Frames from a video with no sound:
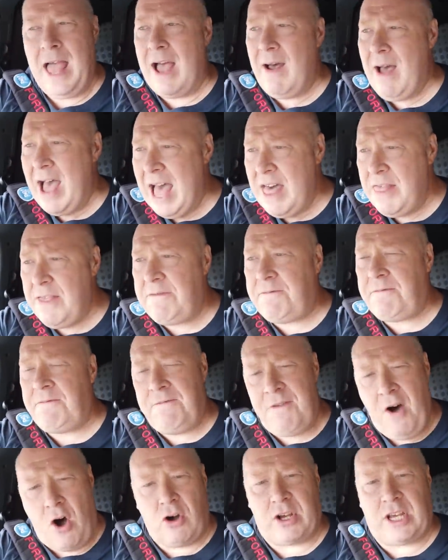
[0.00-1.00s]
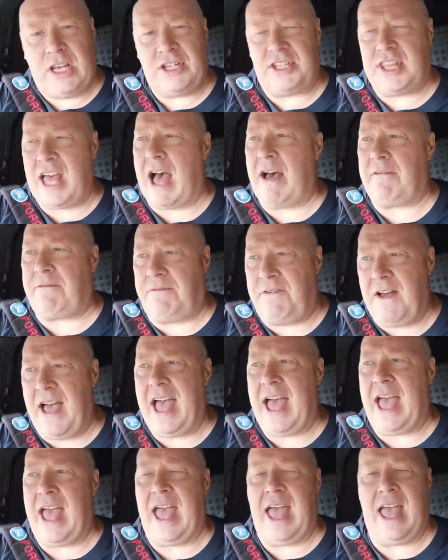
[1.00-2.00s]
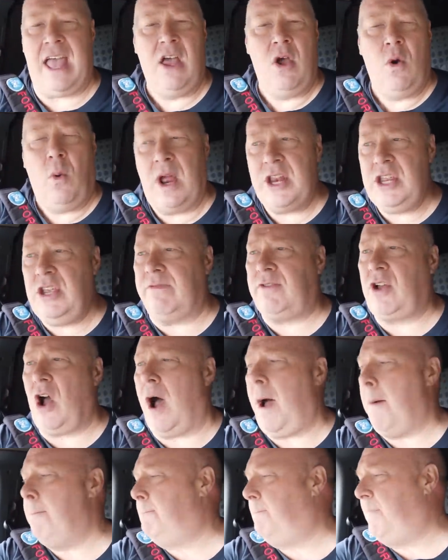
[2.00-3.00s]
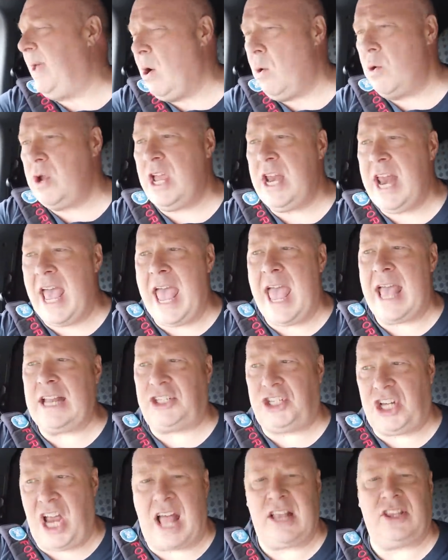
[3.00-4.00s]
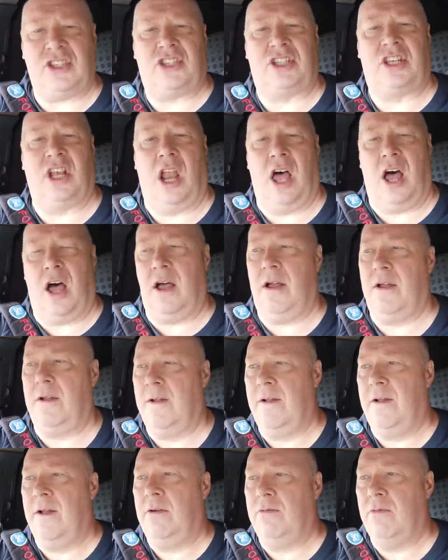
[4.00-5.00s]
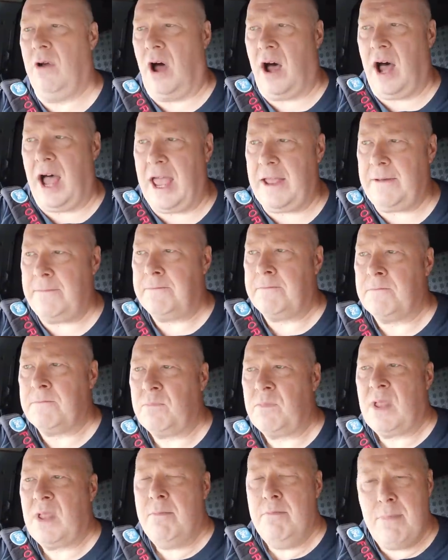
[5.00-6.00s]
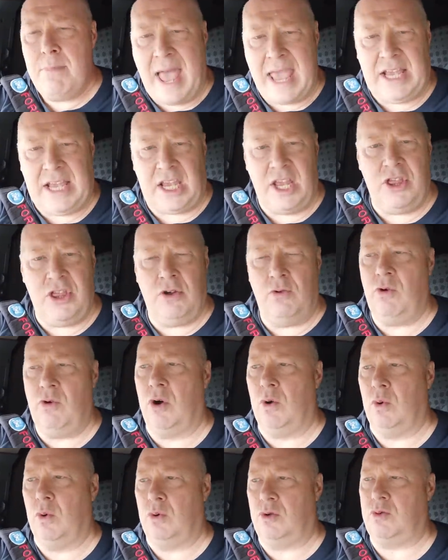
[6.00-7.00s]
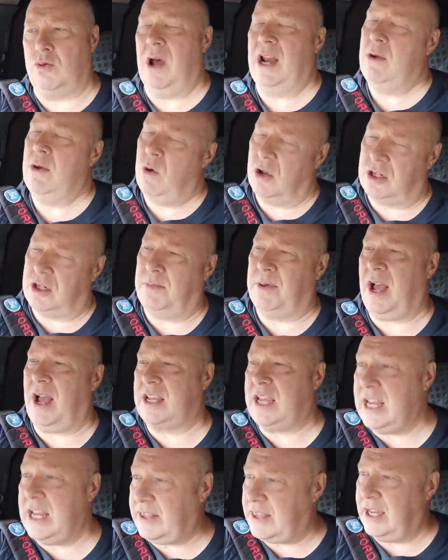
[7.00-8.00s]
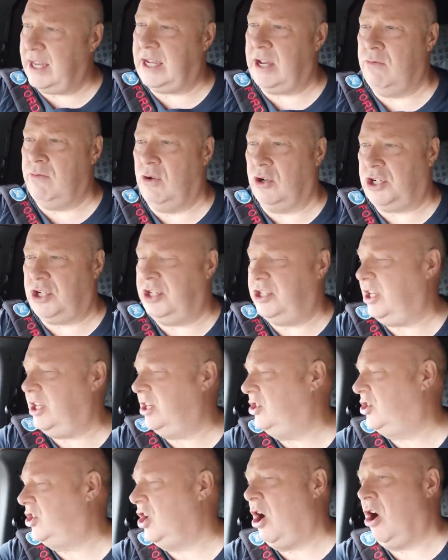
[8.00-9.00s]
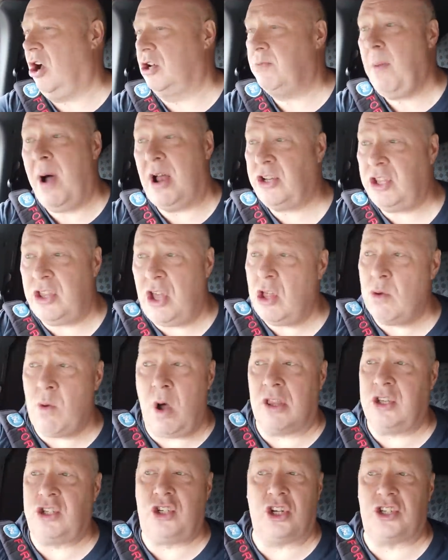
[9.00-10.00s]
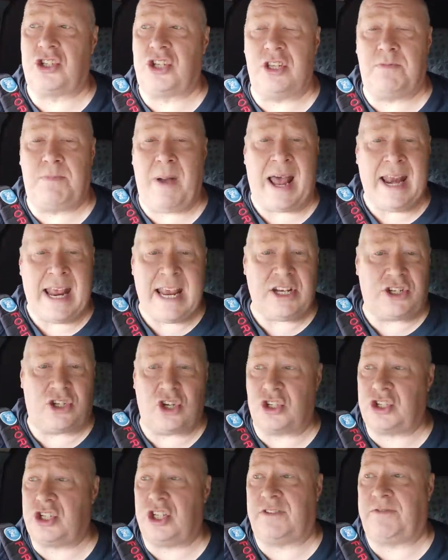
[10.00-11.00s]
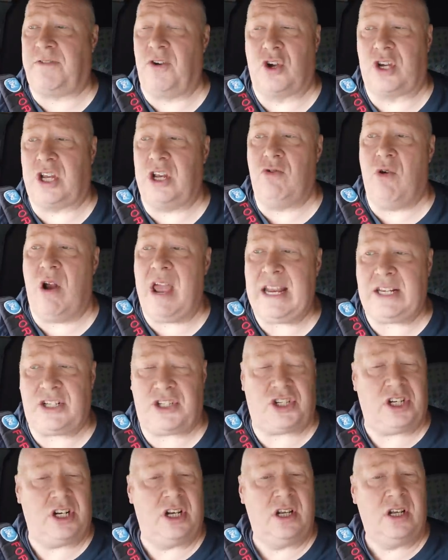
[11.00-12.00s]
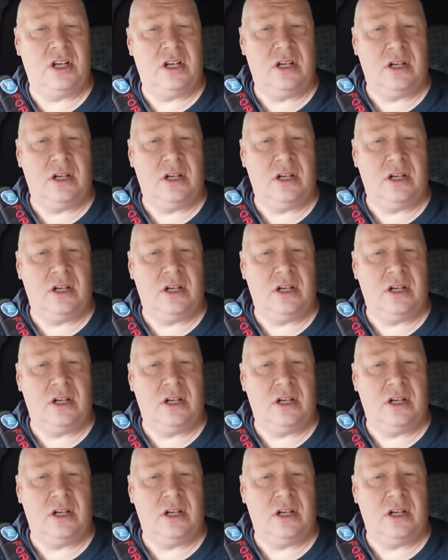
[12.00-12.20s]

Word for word: Now, how the fuck is that fair when you've got a billionaire chancellor, right, making the rules? Well, he wasn't, but I keep thinking Russia's in charge. Mind you, the other one's just as bad, he's just as fucking rich.